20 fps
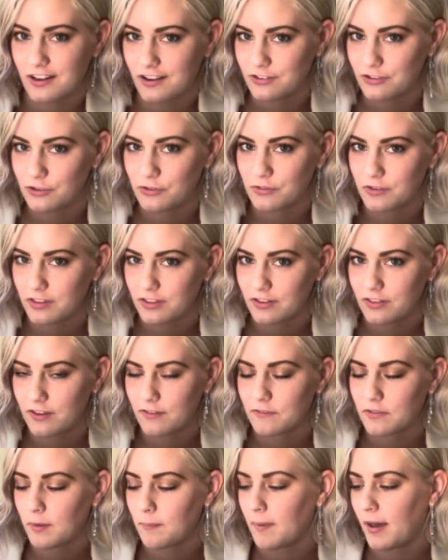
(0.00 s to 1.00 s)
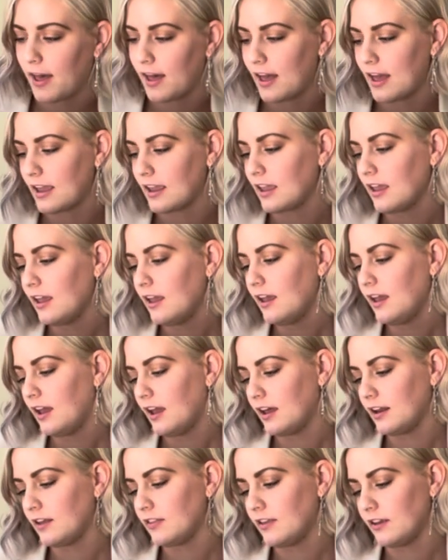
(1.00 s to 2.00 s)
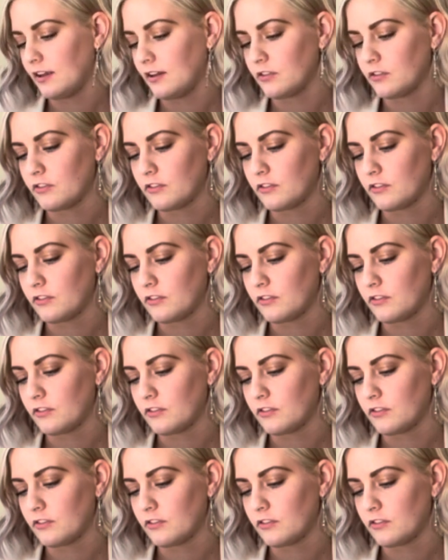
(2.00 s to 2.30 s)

I do really love the bag, and I think